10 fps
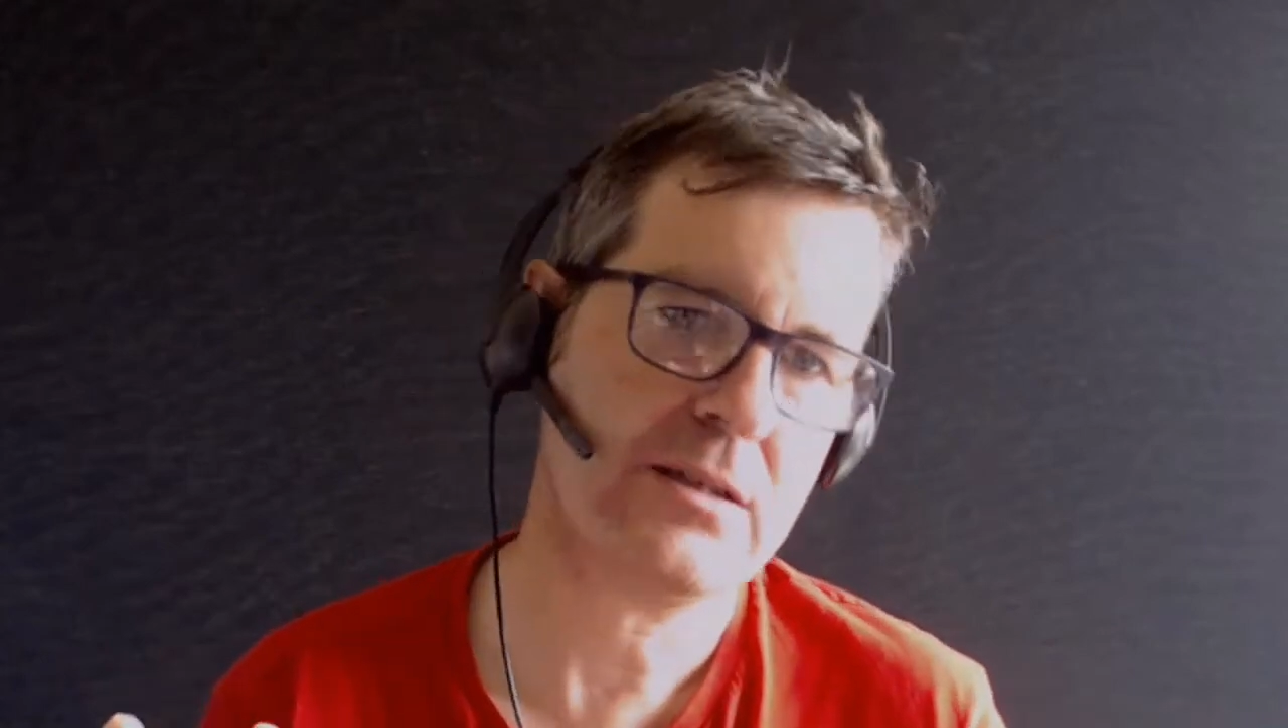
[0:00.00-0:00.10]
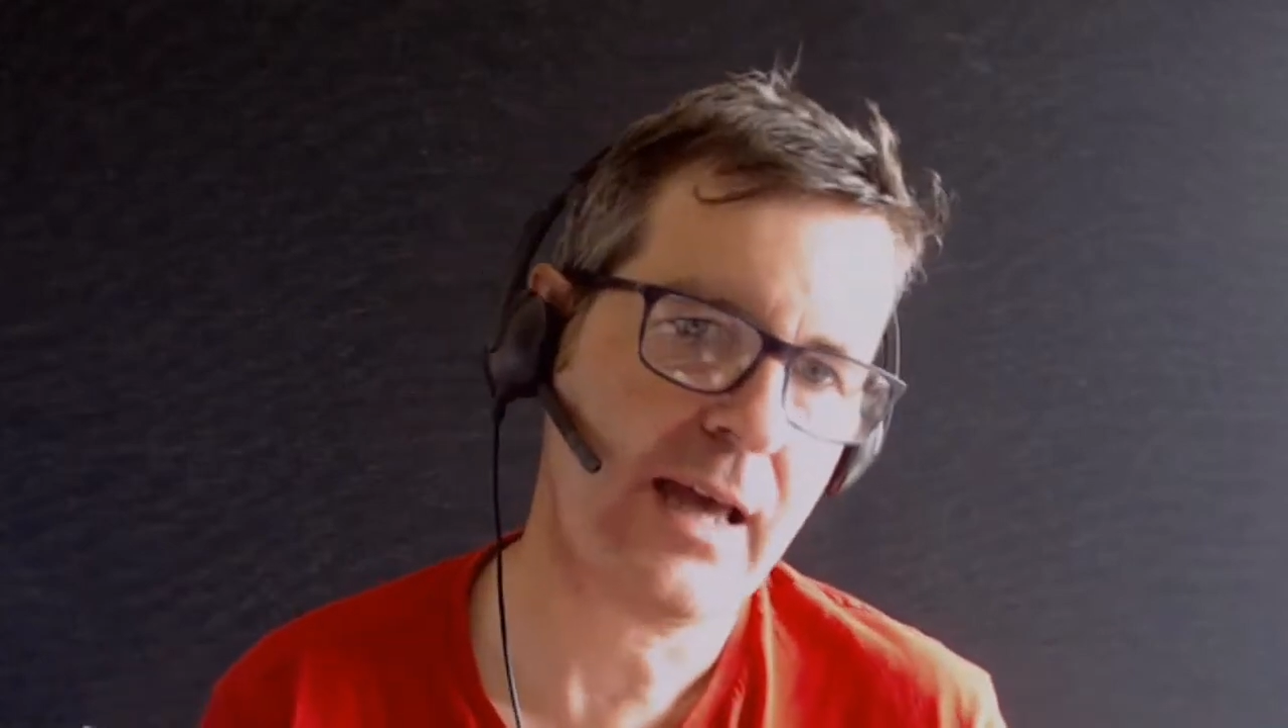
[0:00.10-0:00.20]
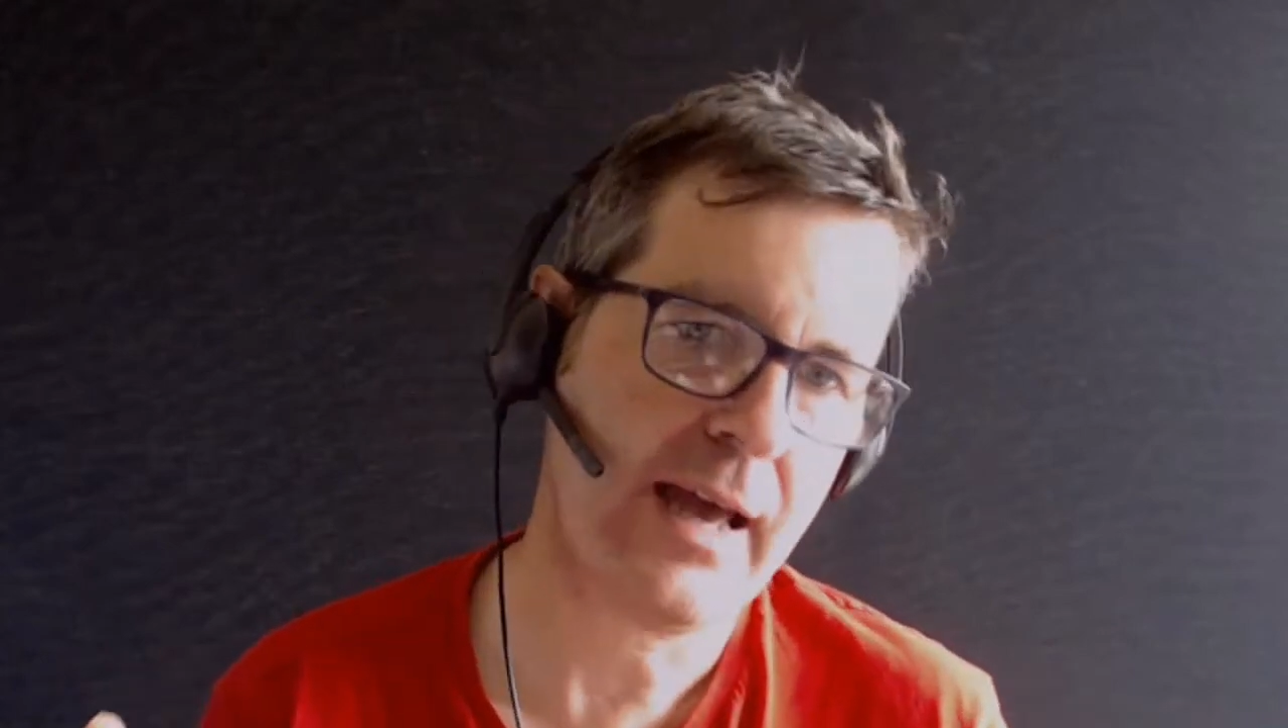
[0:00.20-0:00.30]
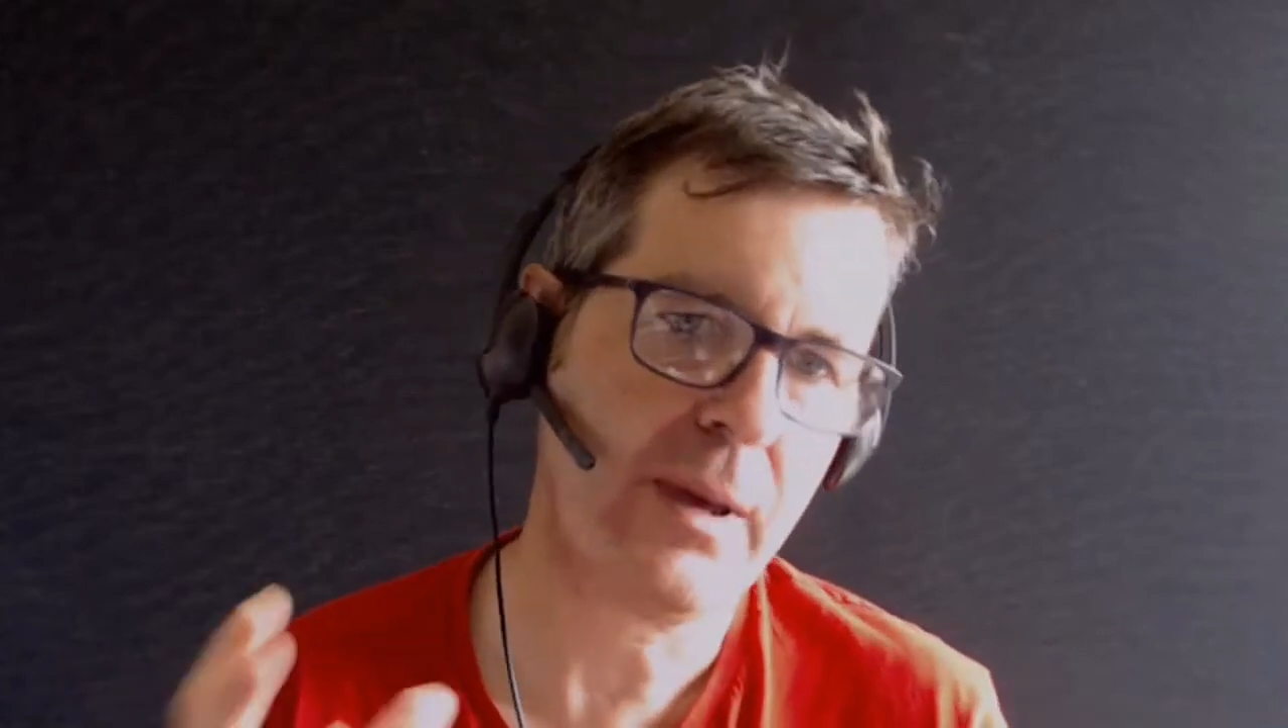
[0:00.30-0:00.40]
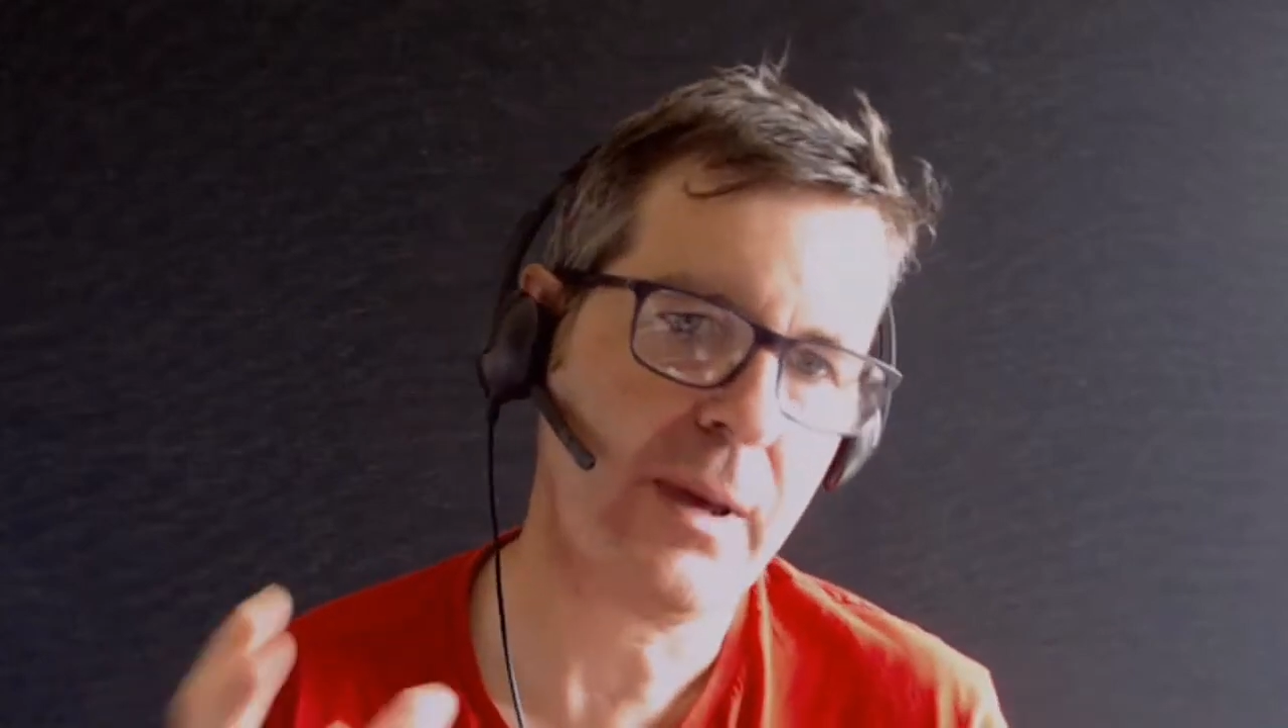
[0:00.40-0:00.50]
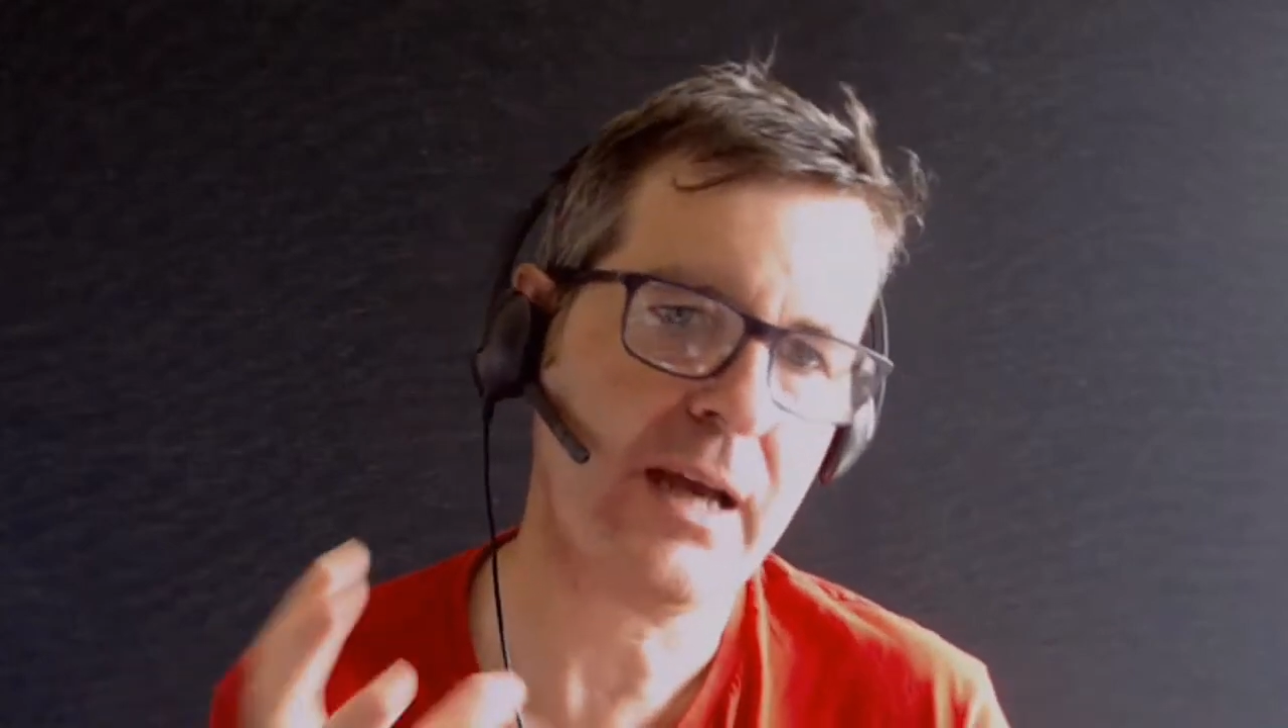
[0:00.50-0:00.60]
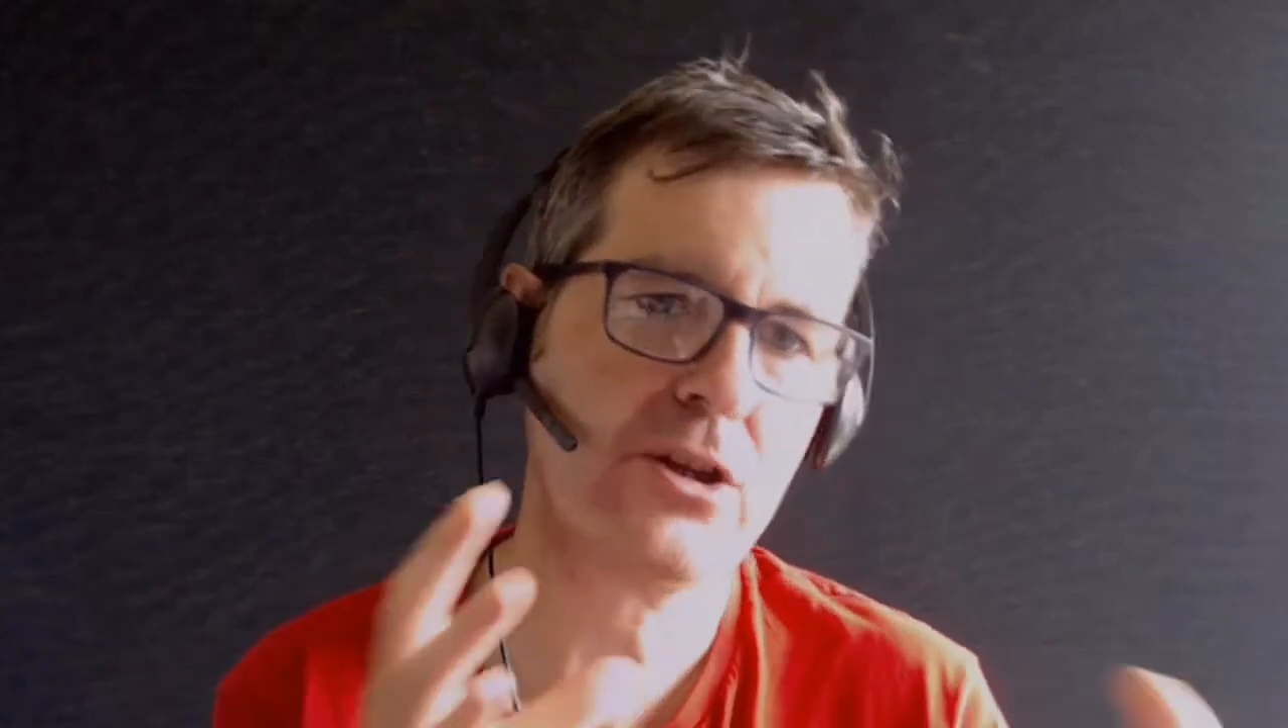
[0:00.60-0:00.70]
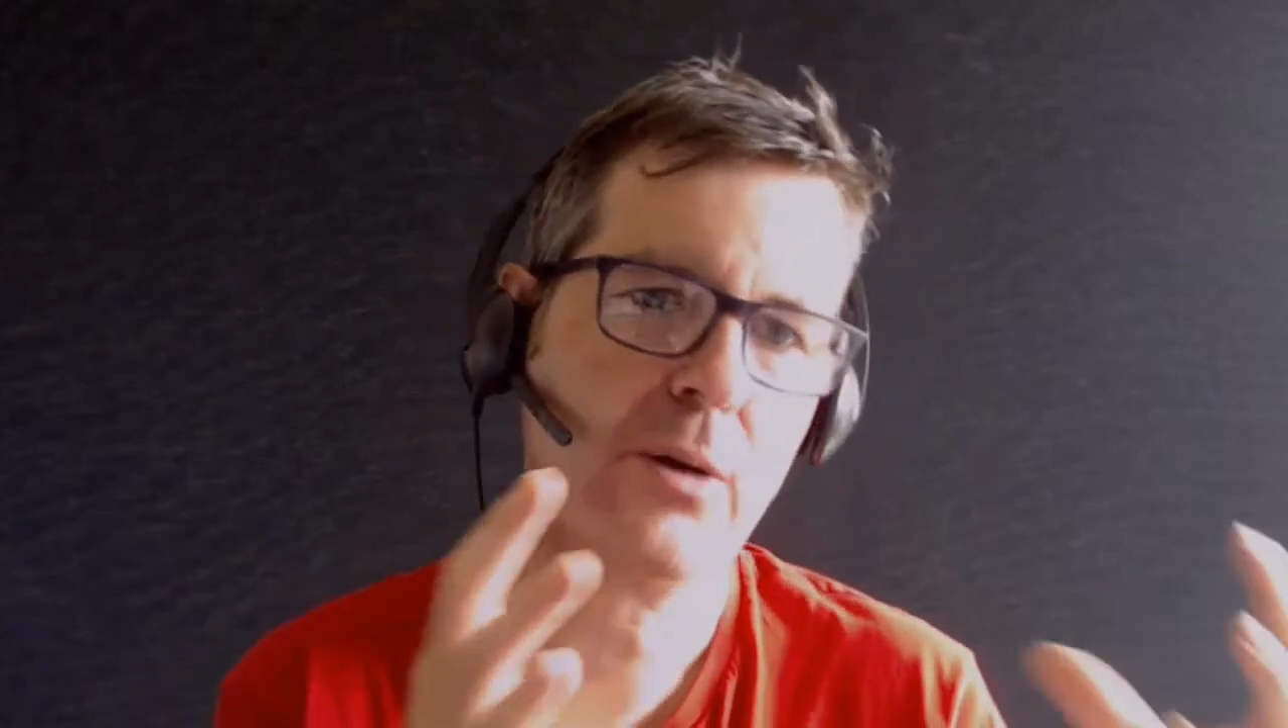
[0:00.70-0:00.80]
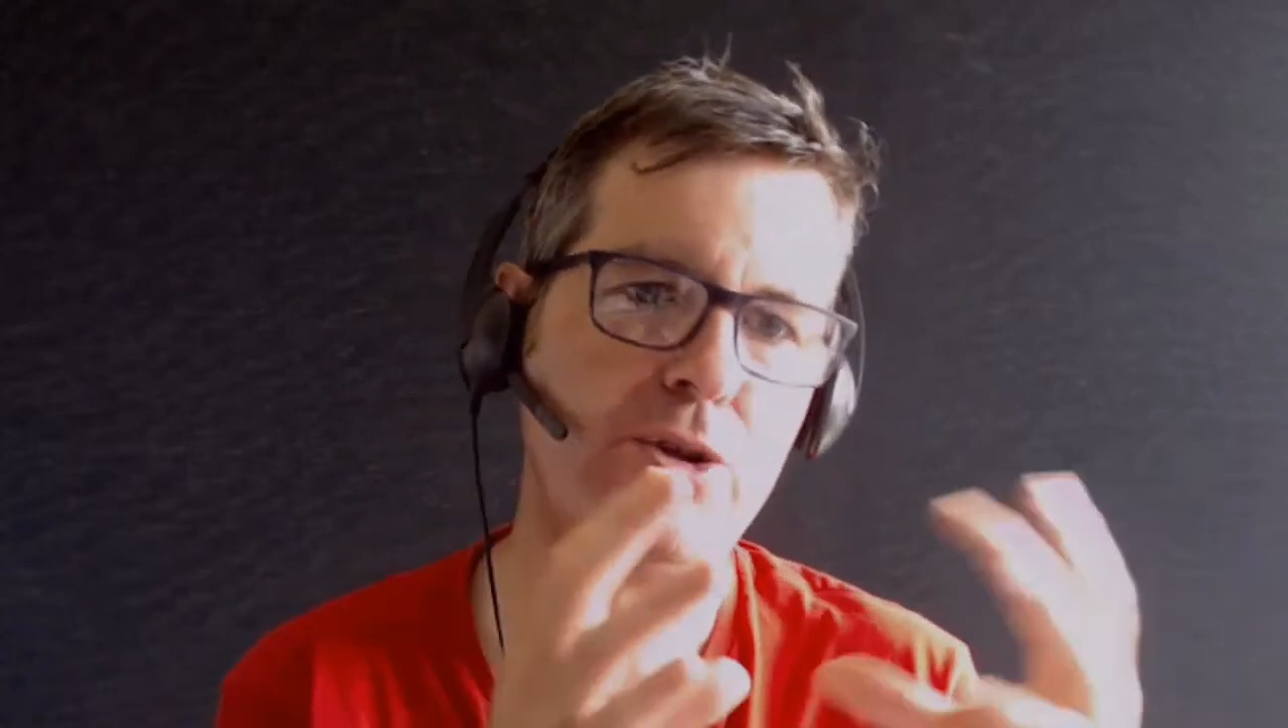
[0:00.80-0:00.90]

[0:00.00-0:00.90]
is they had picked